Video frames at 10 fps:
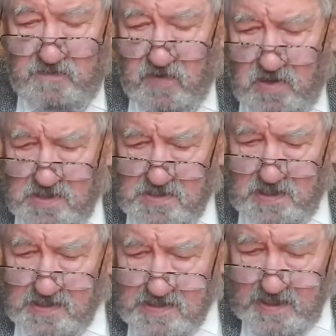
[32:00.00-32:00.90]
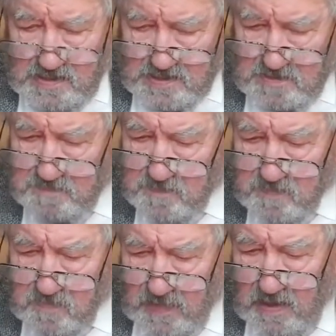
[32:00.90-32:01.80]
this verse is this,
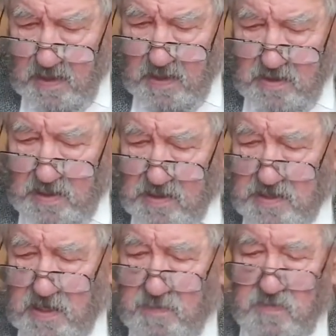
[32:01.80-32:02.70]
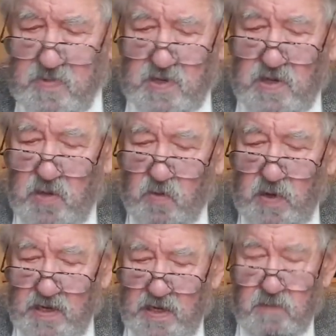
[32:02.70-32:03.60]
that
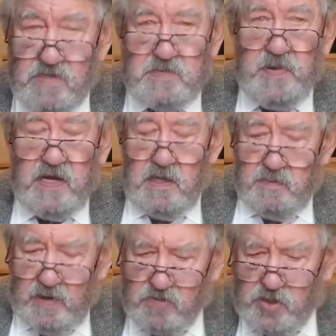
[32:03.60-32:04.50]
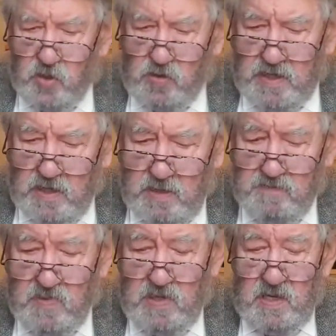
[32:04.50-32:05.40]
when he was speaking about
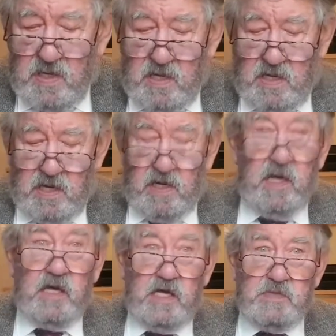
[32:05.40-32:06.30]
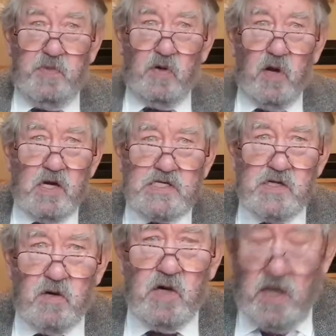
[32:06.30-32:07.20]
Jonah, he spoke
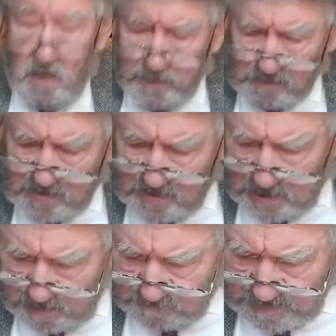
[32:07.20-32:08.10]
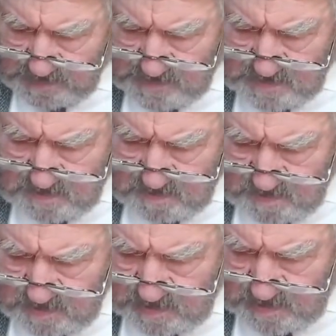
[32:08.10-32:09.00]
also about the Ninevites.
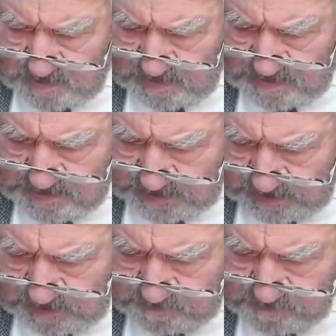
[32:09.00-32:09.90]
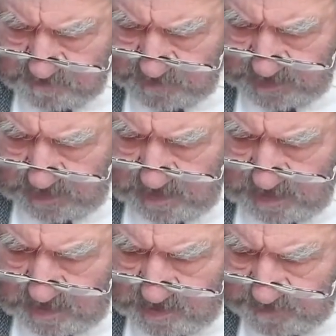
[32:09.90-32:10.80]
He said,
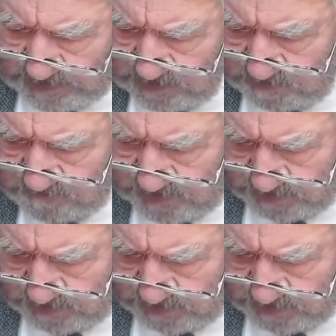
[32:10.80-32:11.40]
"The men of